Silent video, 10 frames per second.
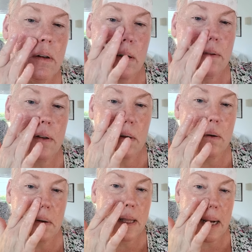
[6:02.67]
loading
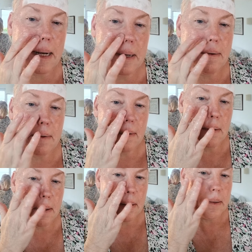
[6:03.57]
on, get
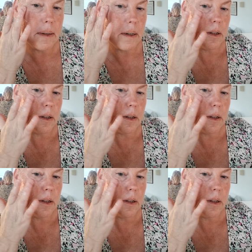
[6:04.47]
into the